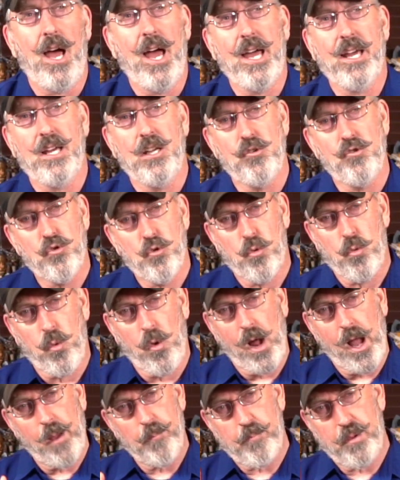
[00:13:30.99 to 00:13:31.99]
I could
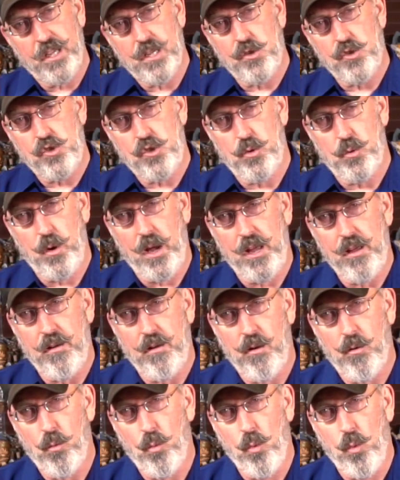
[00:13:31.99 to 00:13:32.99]
drop into
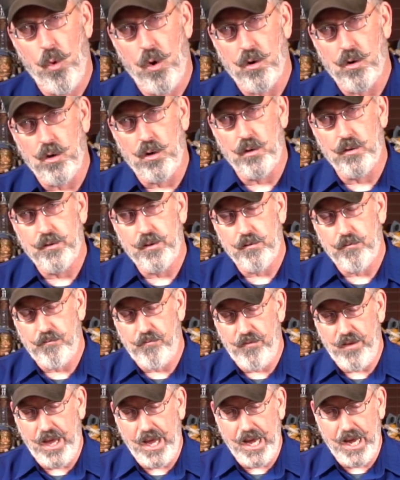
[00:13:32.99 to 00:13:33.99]
a world
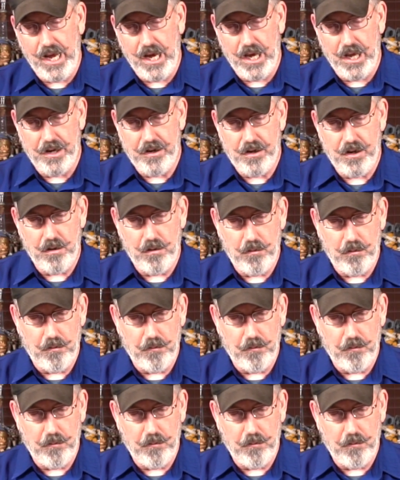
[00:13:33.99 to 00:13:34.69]
and